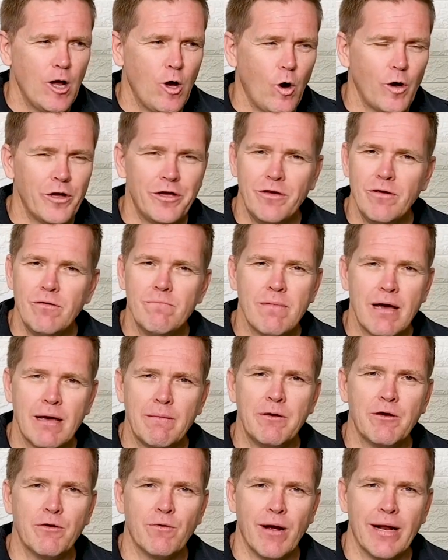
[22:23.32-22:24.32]
Are you
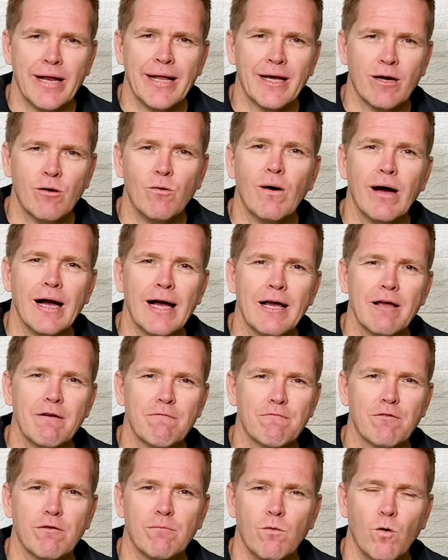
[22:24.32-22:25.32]
maybe running away
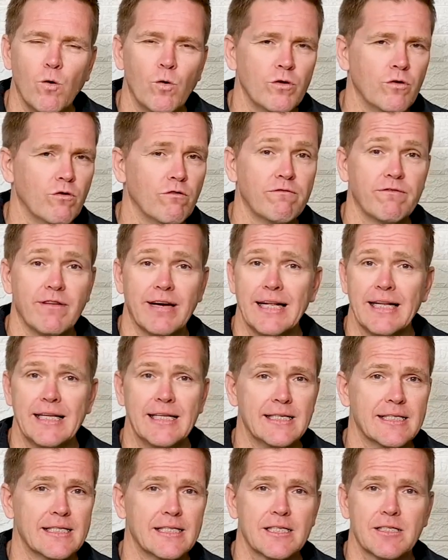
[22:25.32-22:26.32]
from all your
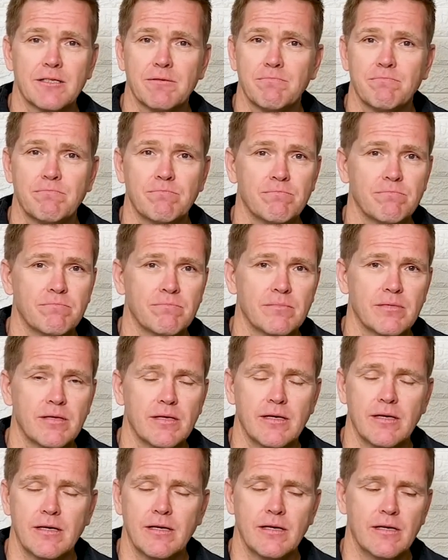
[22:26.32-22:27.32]
failures?
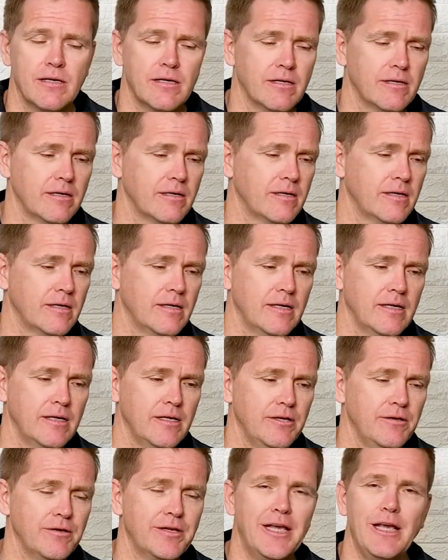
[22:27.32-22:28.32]

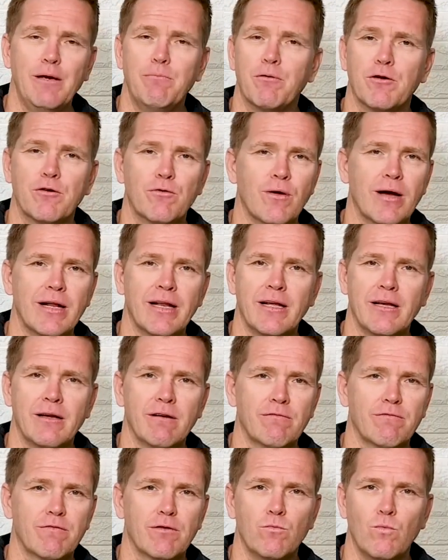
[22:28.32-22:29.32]
You keep on
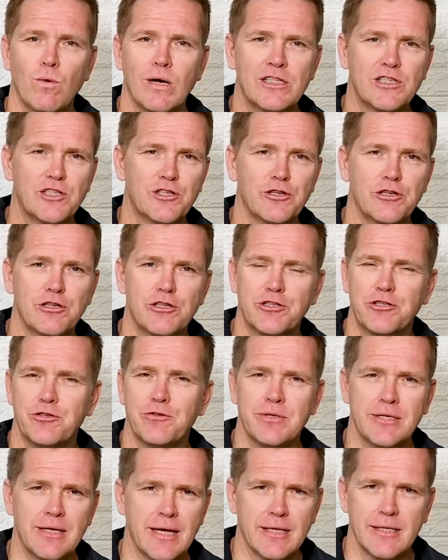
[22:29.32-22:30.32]
running from one church
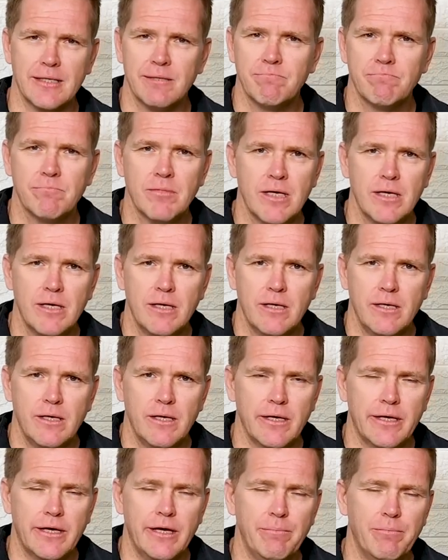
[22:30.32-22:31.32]
to another.
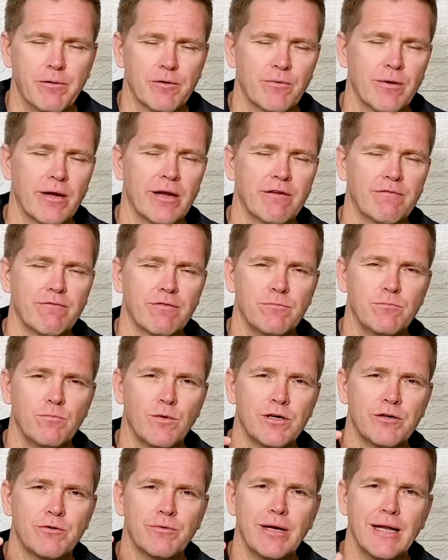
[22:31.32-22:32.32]
You keep on running from
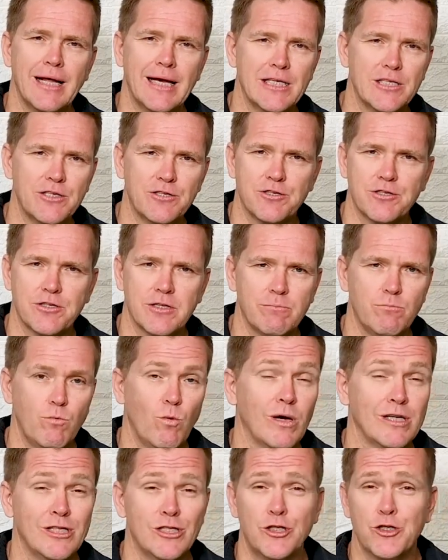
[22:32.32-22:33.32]
one relationship,
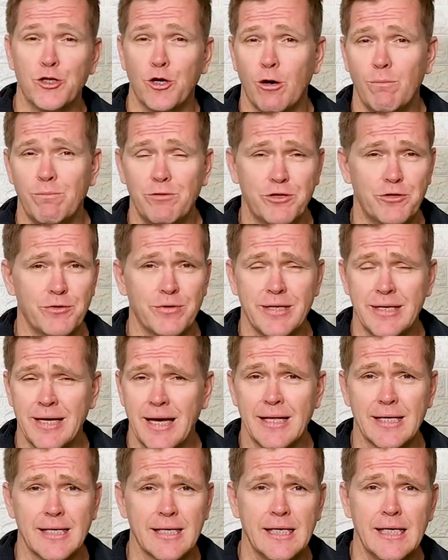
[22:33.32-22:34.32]
one job to
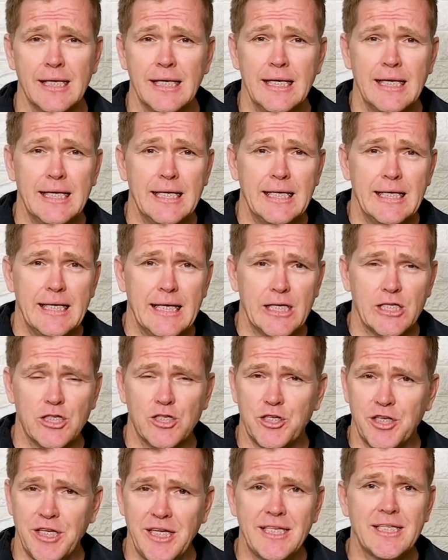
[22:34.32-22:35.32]
another. And
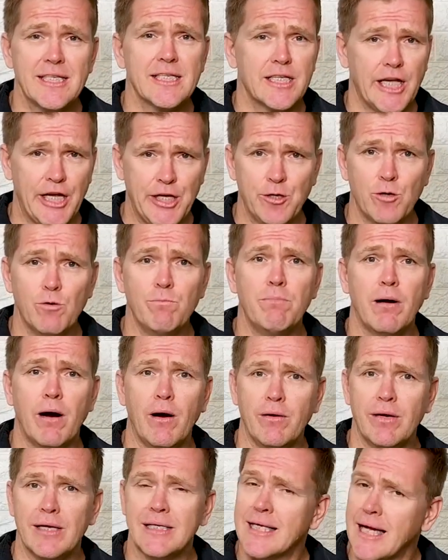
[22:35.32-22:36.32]
Jesus in your
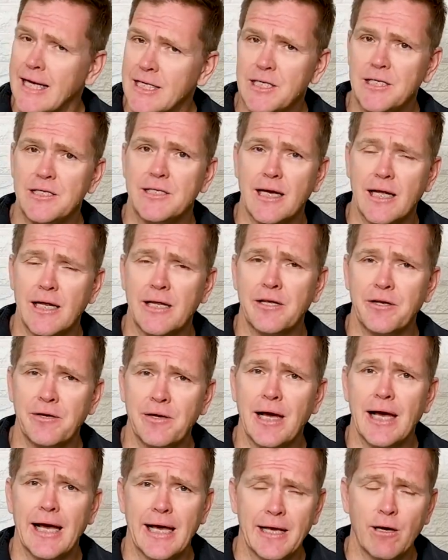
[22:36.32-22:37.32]
boat is actually telling
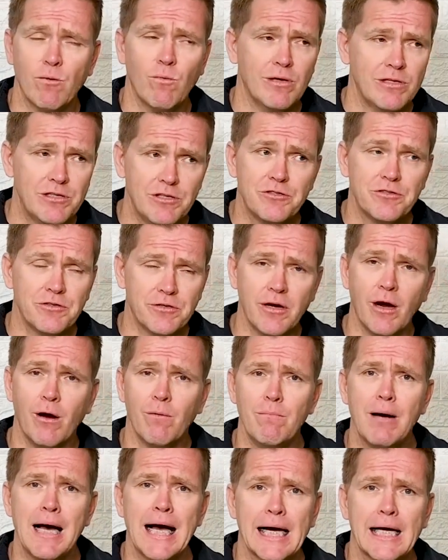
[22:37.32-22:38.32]
you, hey, I want you to go
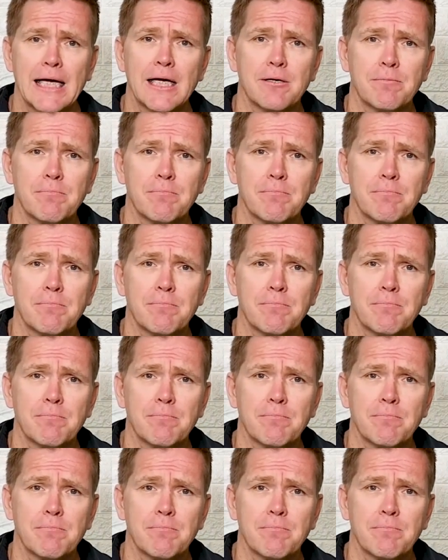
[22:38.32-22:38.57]
back.